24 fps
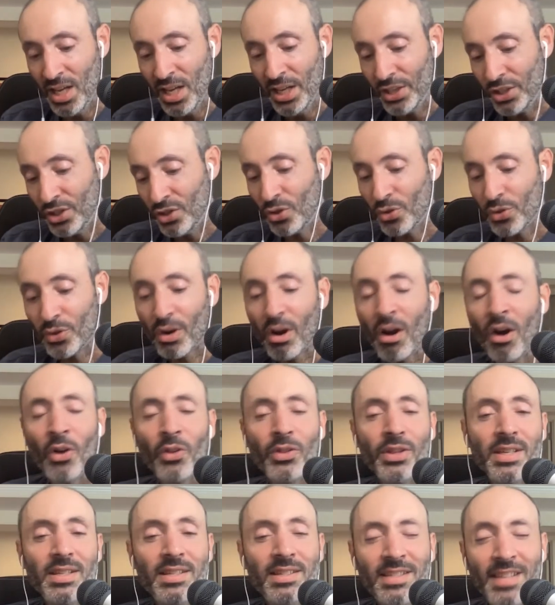You know, there are all
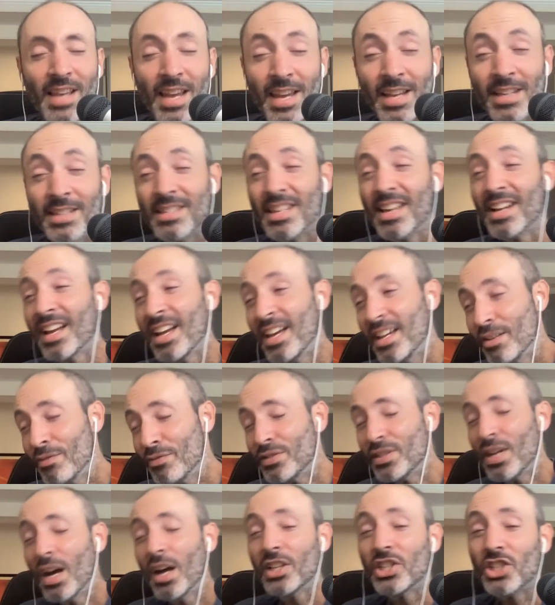these sayings that kind of
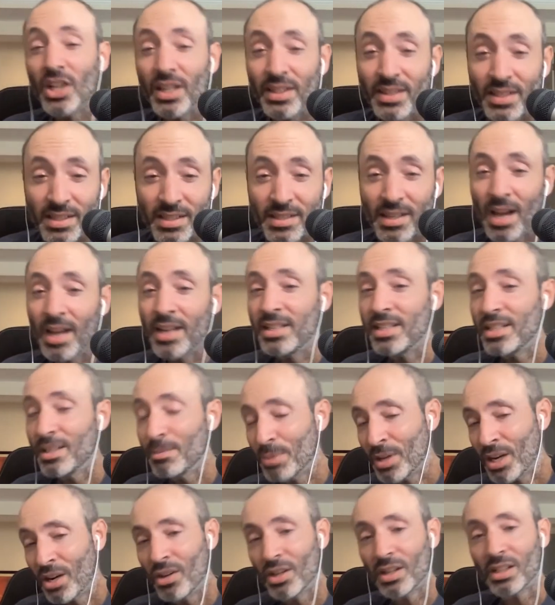touch on this idea,
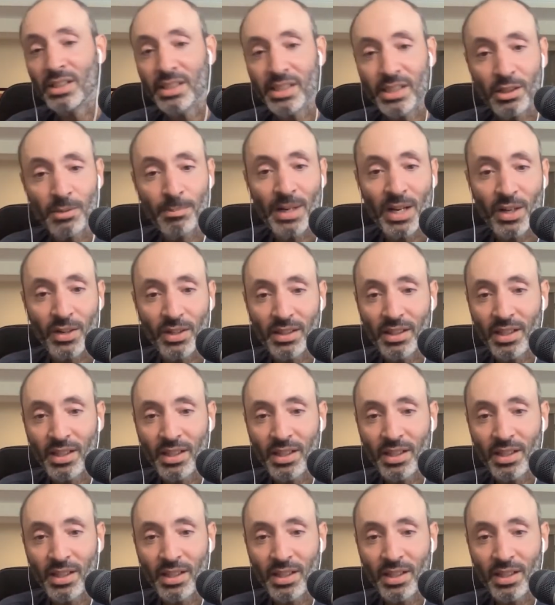but aren't clear about it.